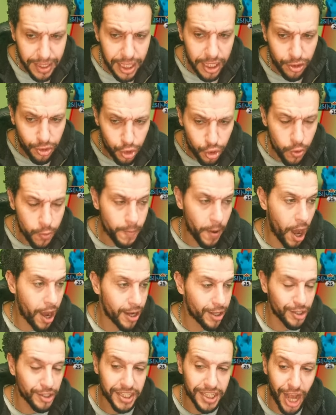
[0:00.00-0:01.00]
the troop
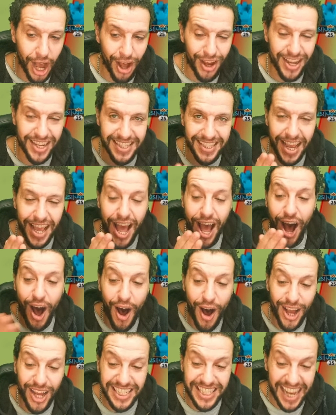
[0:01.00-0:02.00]
icons
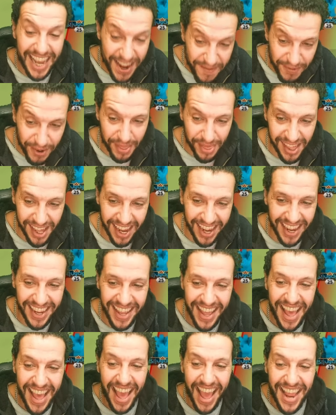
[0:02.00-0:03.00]
hide
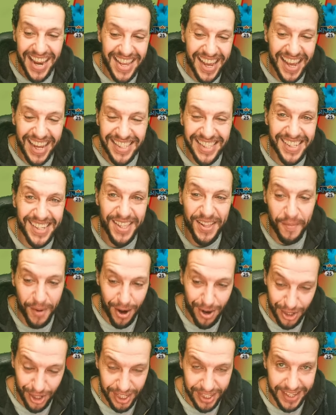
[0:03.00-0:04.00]
everything, and you can't see the
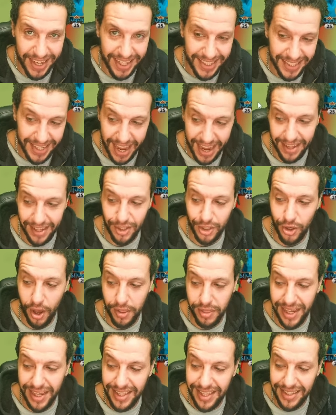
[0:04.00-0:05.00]
marches you attack. And
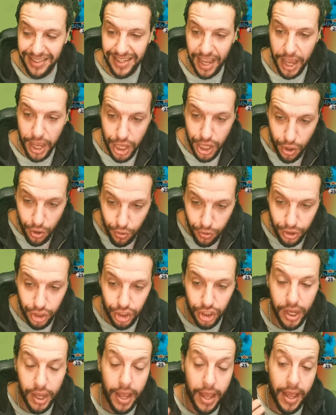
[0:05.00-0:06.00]
so I think that's a
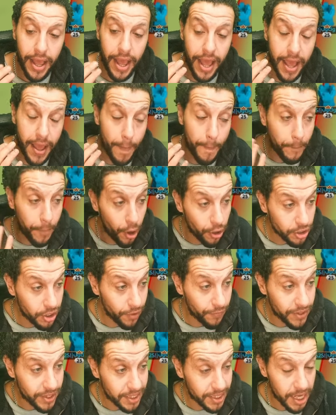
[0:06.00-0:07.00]
huge
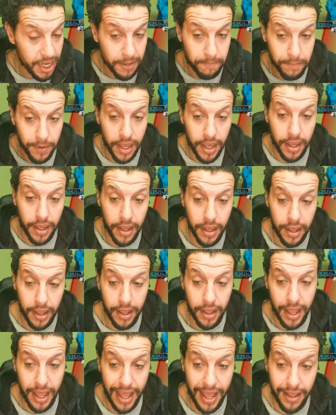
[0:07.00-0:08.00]
positive step
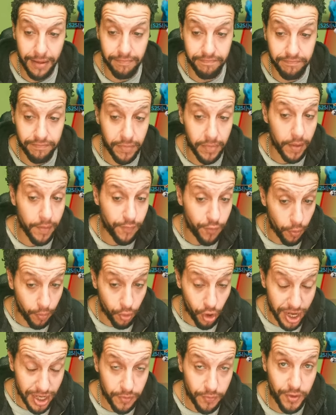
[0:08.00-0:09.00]

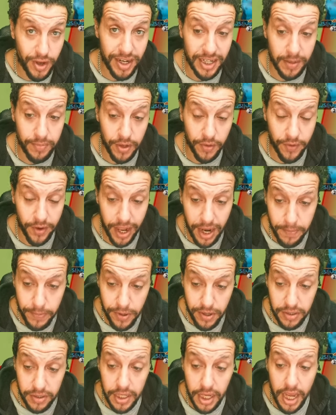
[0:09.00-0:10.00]
from Rise of Kingdom
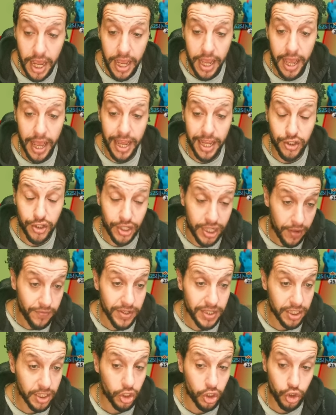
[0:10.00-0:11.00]
developers to
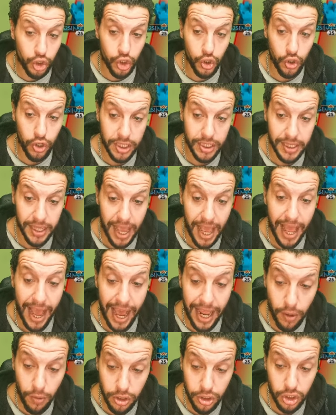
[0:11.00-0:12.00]
give us this choice.
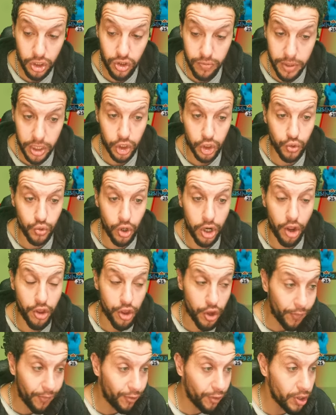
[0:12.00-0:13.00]
And I wanted to make sure
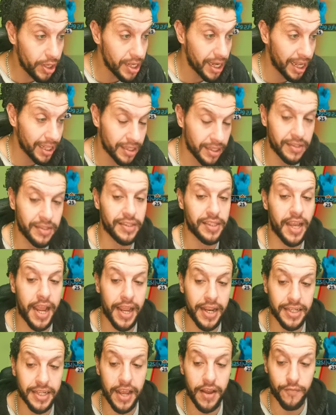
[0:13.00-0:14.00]
you fully
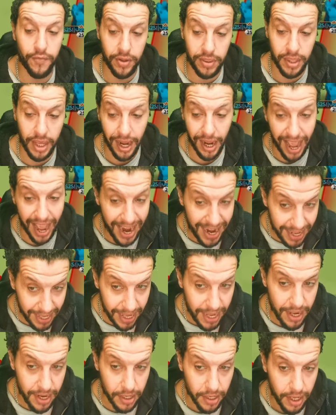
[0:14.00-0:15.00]
understand everything. And
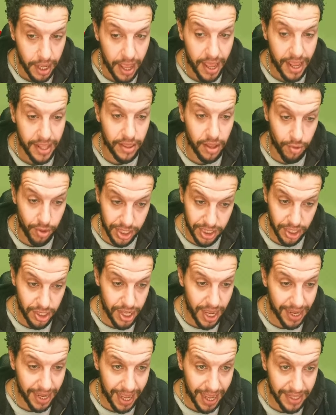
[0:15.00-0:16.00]
again, the
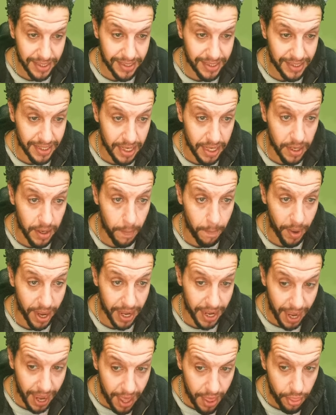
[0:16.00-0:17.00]
reason you can't see
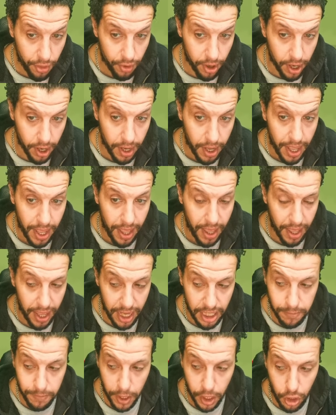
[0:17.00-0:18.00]
my gatherer
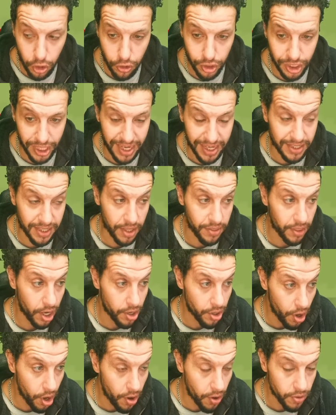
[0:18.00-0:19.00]
is because he's in
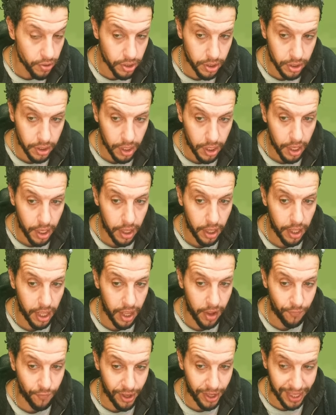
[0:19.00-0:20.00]
the node.
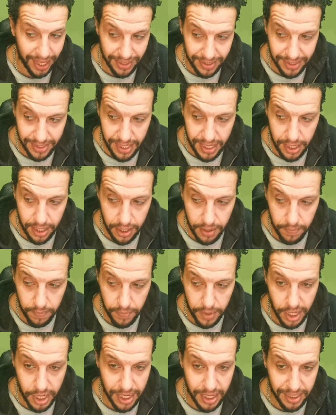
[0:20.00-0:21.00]
If you can see
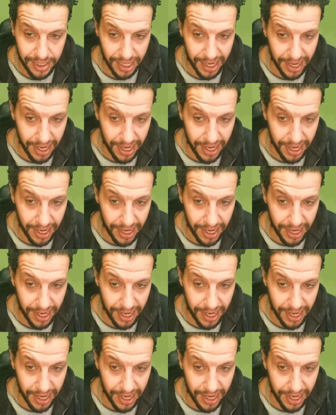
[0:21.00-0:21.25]
him, you need